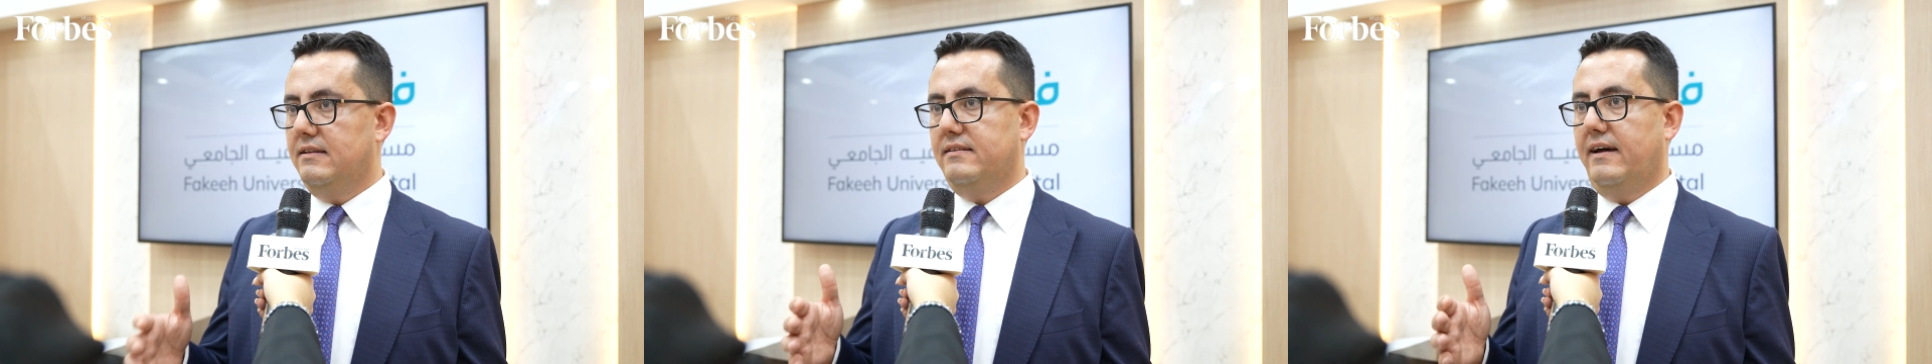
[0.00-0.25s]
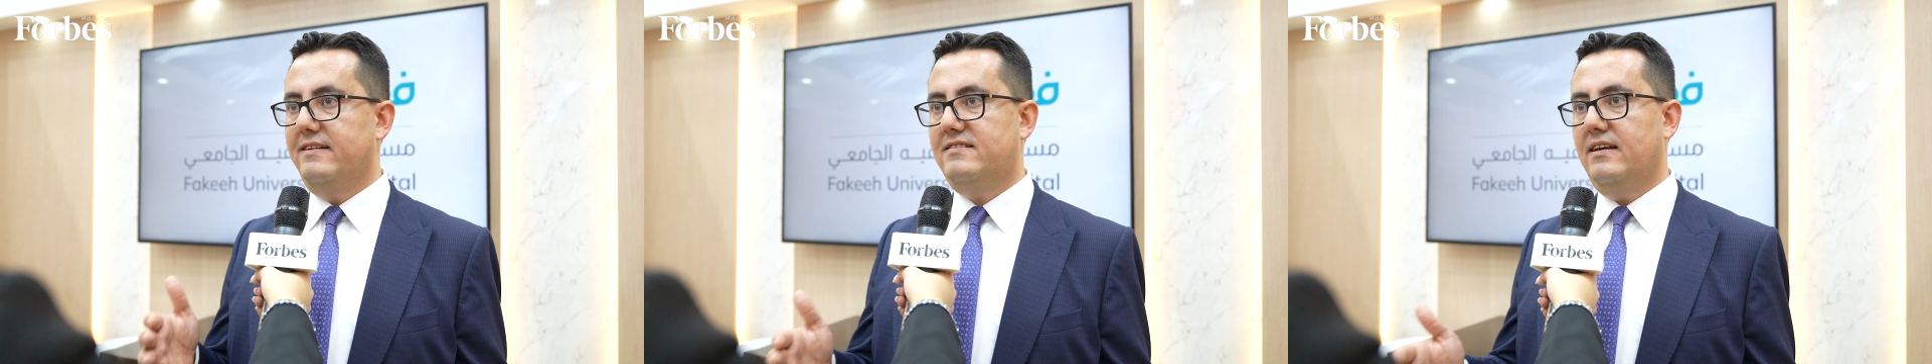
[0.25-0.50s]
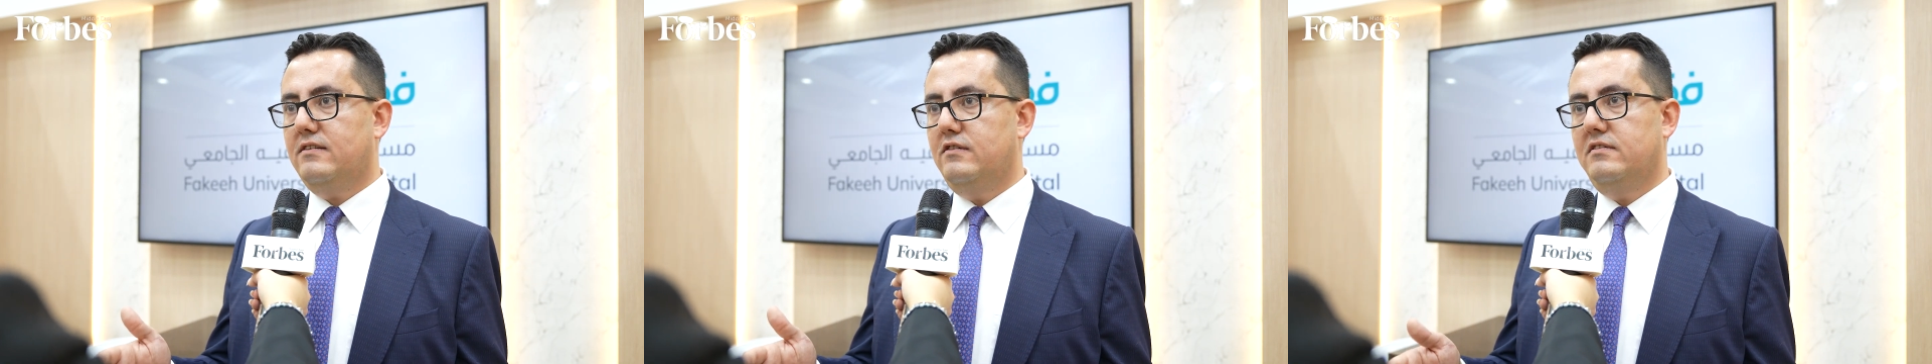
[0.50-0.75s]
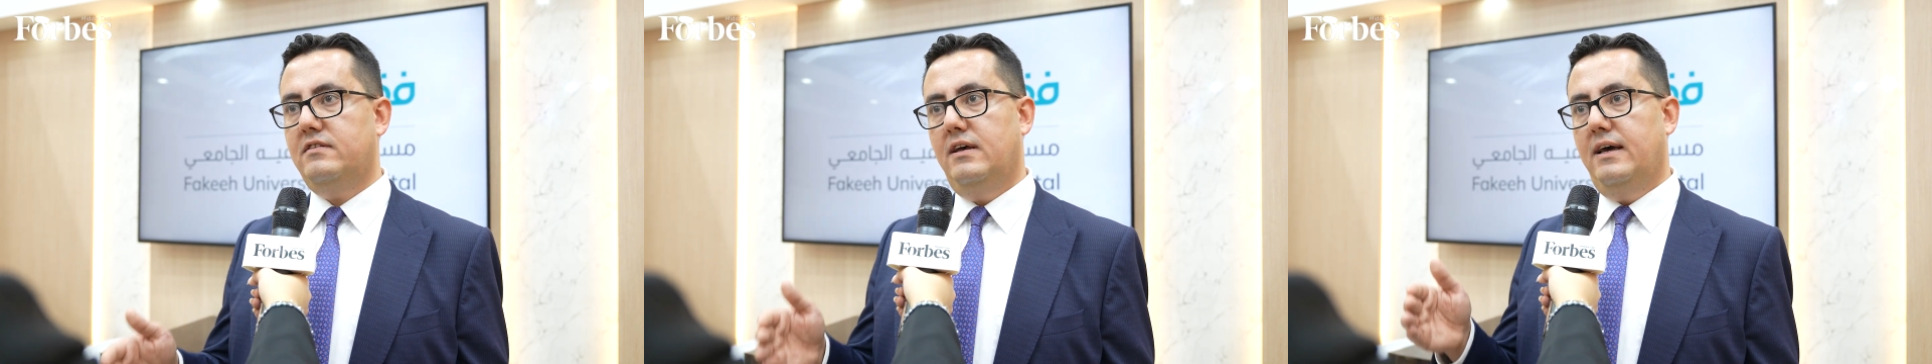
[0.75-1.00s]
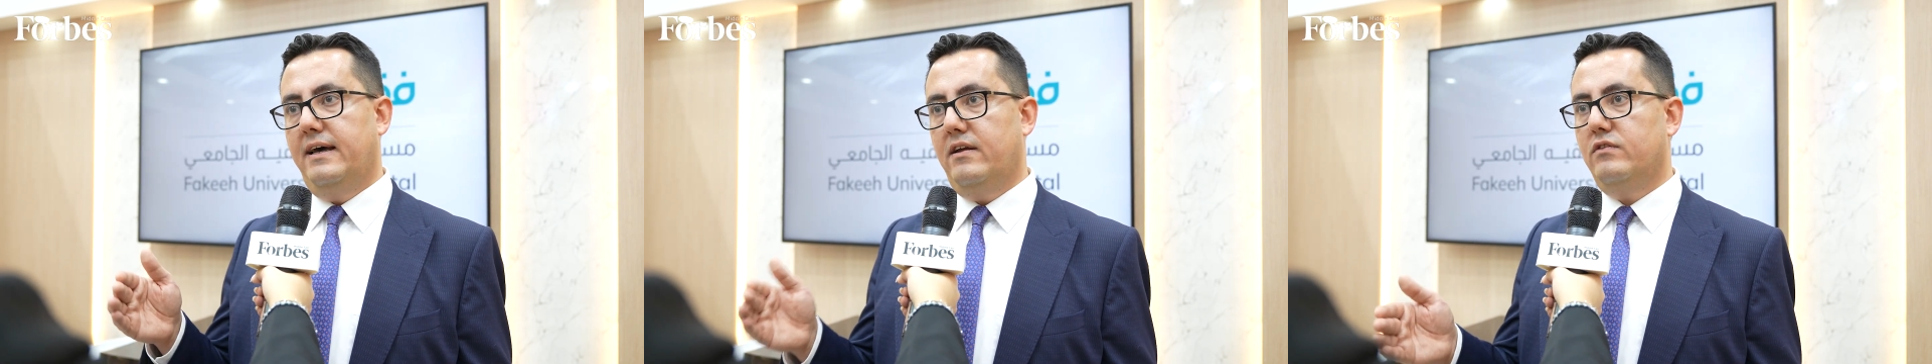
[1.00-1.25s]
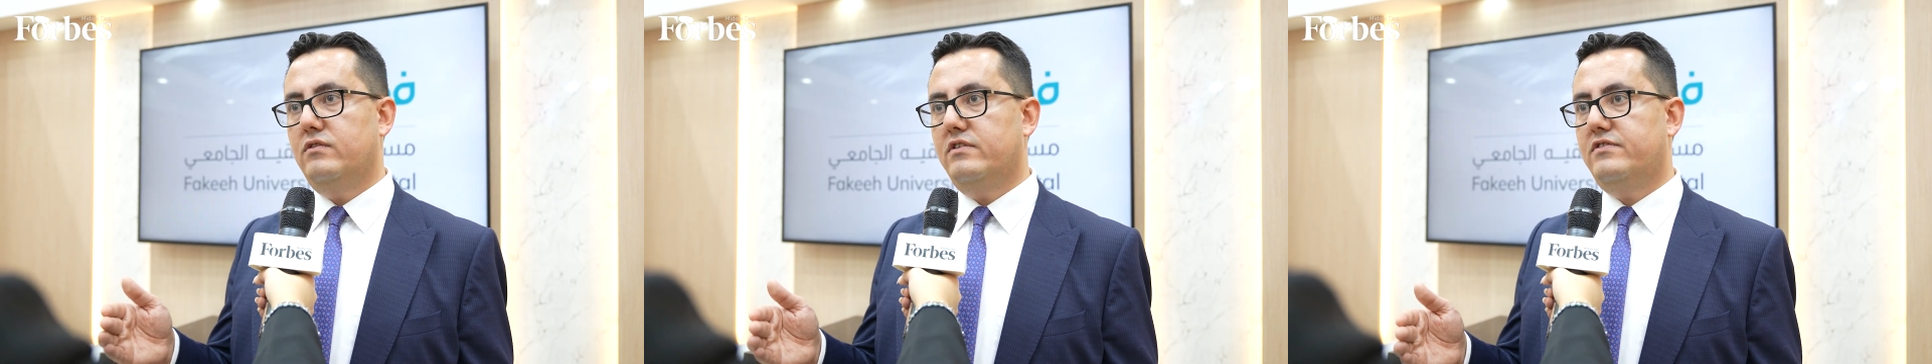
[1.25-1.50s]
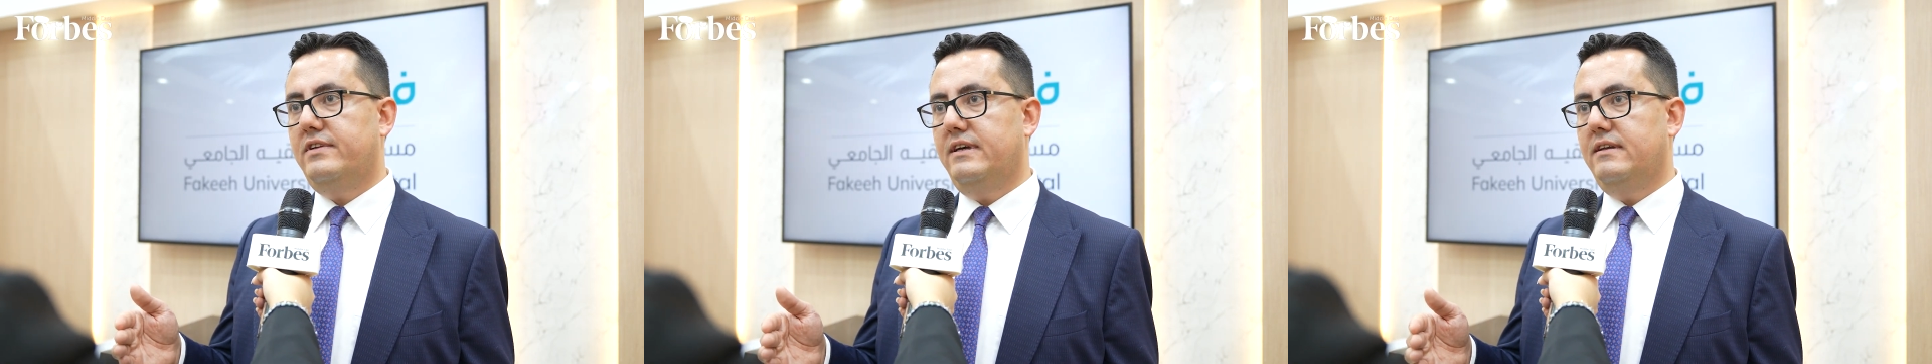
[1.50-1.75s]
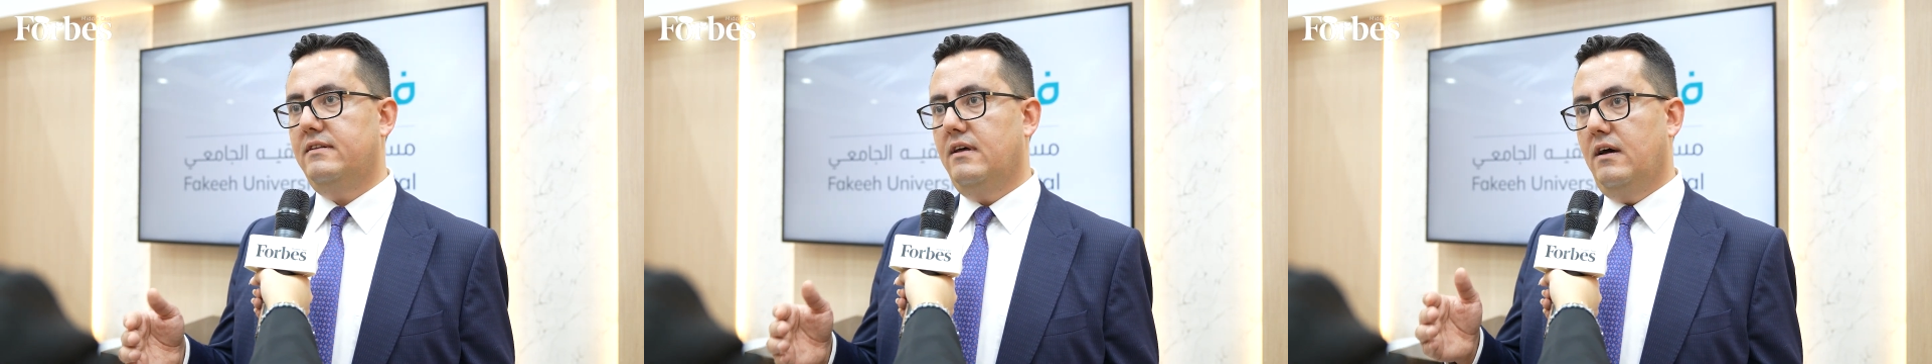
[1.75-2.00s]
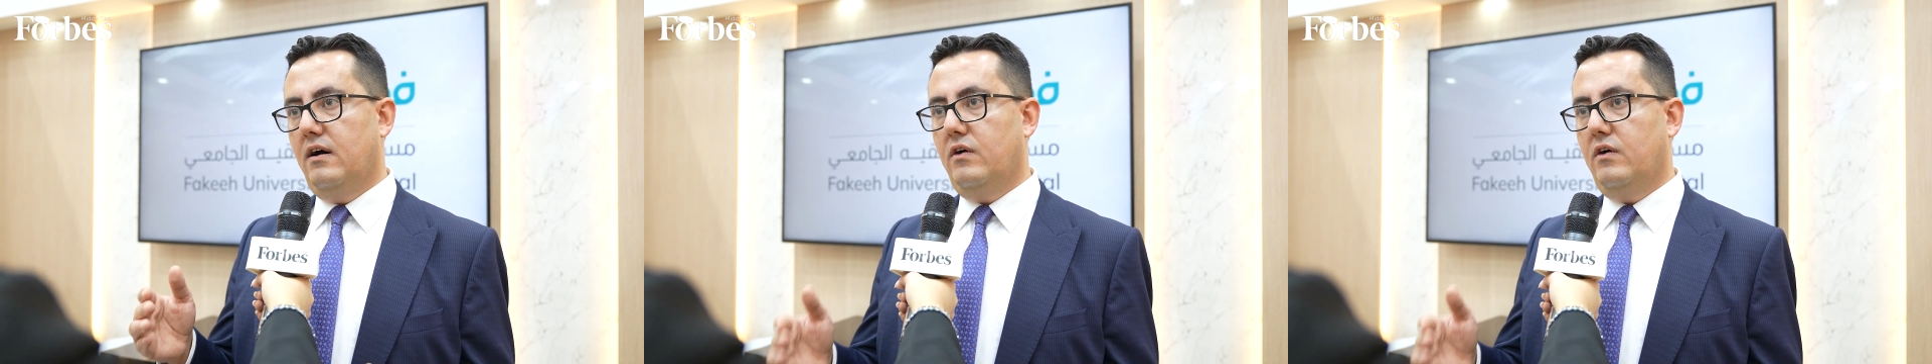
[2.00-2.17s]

dissect it, and understand